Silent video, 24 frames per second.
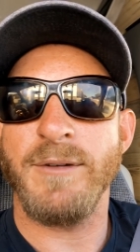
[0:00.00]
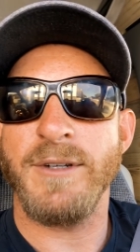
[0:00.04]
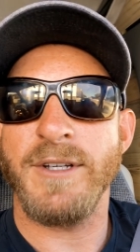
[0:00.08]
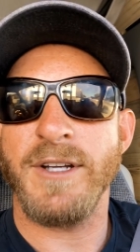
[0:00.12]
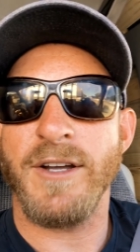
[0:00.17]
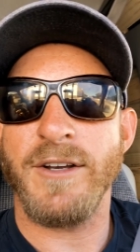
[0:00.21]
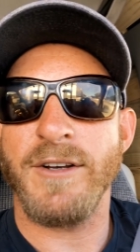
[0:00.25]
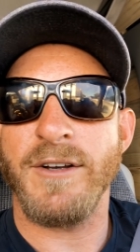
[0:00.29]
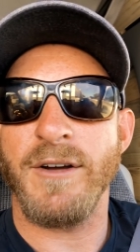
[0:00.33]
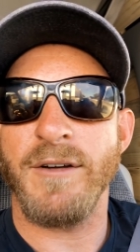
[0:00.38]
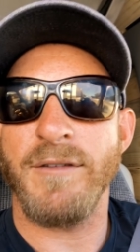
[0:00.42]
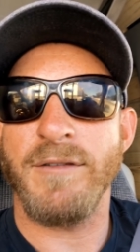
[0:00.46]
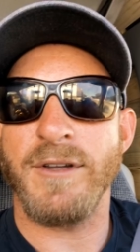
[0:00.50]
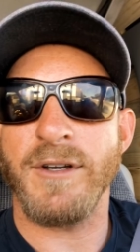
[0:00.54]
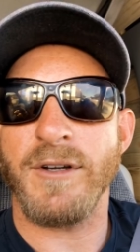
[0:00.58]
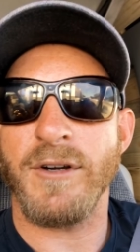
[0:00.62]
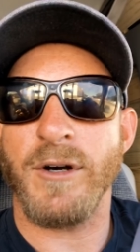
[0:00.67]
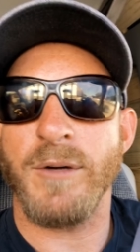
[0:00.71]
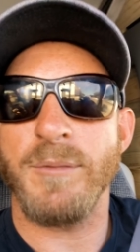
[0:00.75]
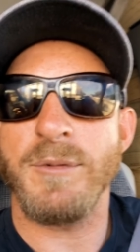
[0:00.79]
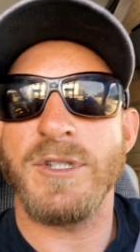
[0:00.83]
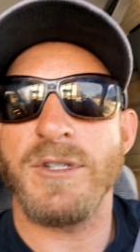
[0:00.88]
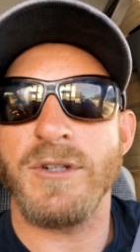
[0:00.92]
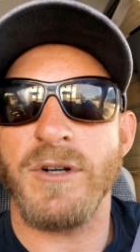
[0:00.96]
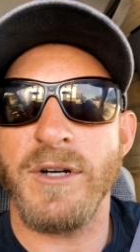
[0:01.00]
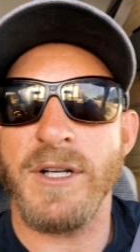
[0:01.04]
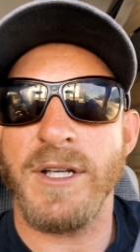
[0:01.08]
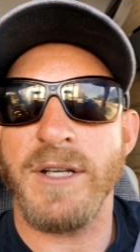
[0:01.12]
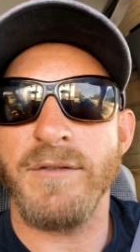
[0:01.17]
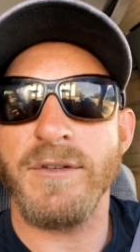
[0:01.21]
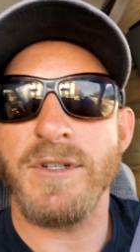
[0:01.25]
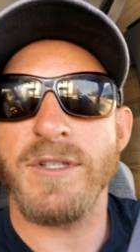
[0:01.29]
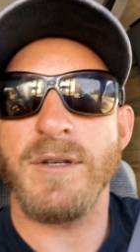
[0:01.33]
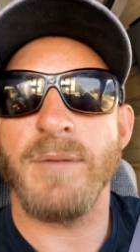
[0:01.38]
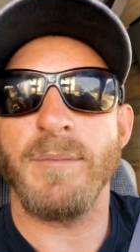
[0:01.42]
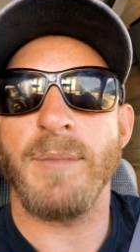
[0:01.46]
We don't know if the cop's trying to
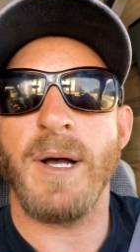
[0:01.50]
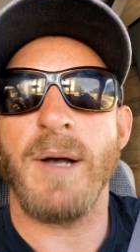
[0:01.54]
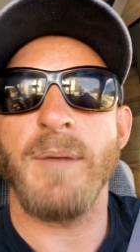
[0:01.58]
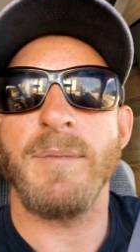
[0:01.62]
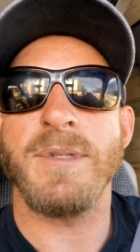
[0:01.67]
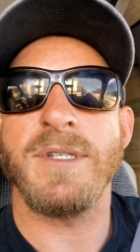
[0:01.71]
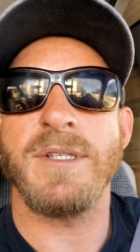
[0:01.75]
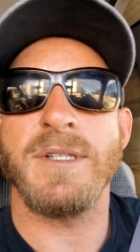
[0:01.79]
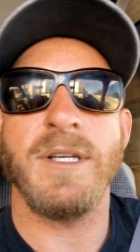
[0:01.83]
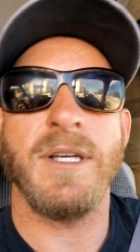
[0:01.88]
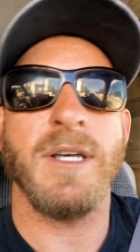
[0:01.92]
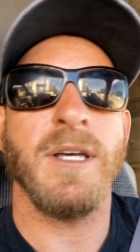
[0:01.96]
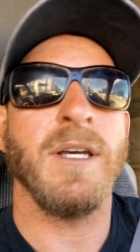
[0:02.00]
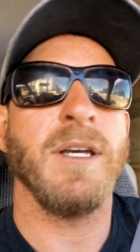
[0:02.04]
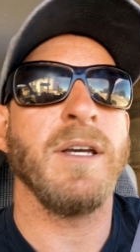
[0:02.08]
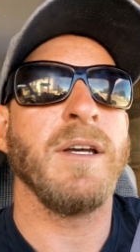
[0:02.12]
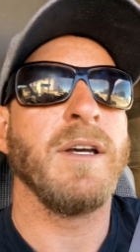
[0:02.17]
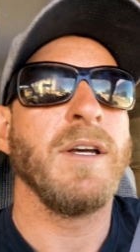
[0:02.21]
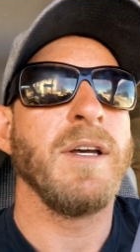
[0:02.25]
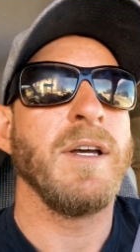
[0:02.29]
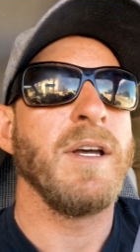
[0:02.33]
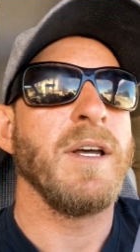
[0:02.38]
give us a bum steer.